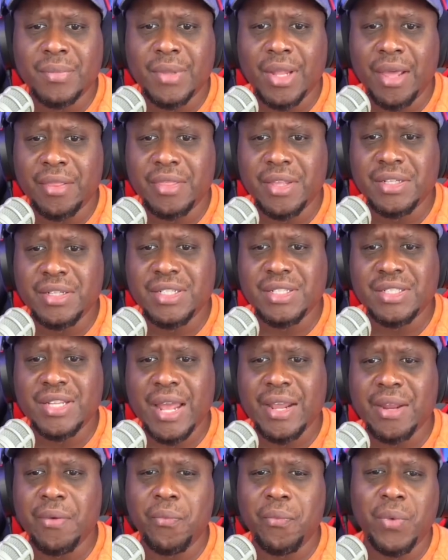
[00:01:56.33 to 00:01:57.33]
I think she's
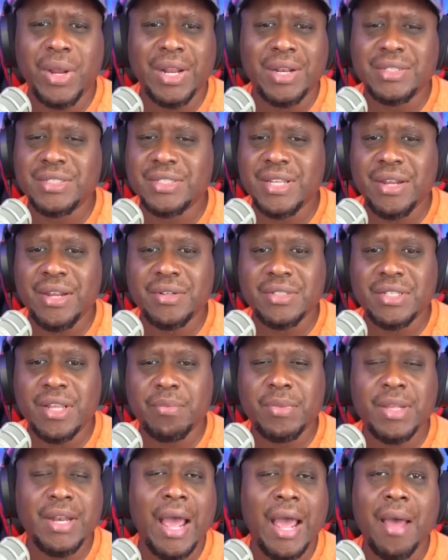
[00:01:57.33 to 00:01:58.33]
like in real estate or
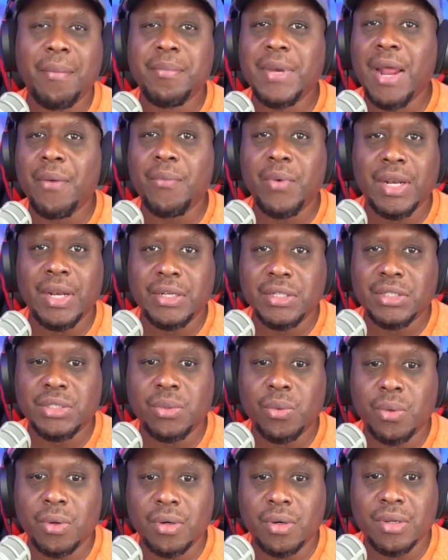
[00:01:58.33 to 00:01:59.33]
something. I'm not really
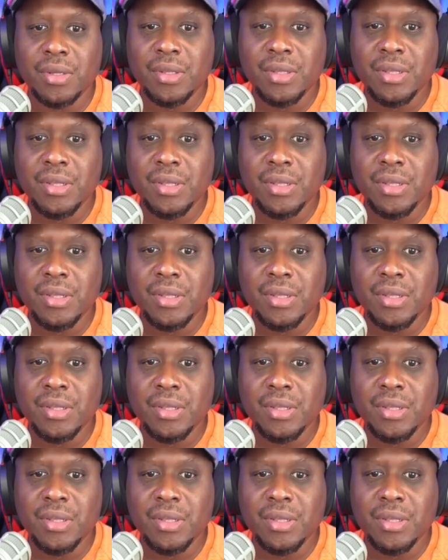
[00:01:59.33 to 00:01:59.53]
sure.